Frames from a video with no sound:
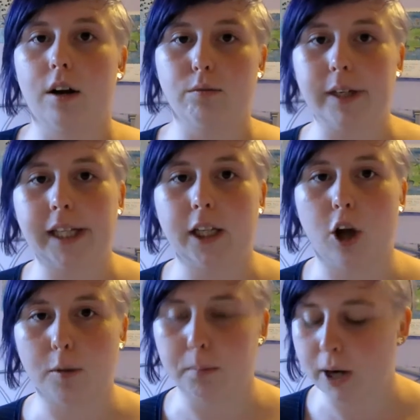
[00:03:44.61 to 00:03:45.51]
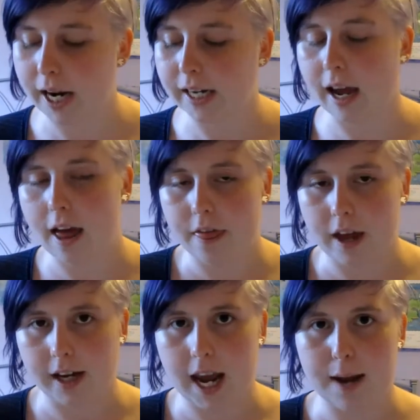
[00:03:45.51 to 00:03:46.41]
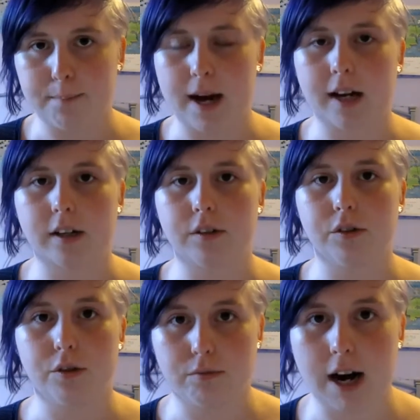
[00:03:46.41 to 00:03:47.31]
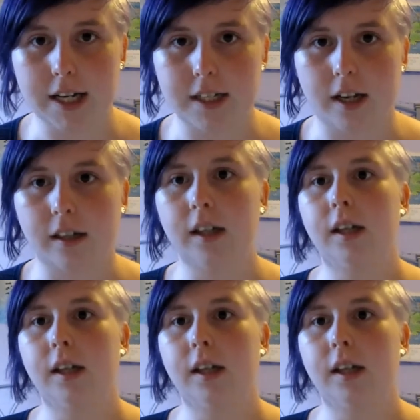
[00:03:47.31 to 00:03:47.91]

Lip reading: really long break and then came back to writing.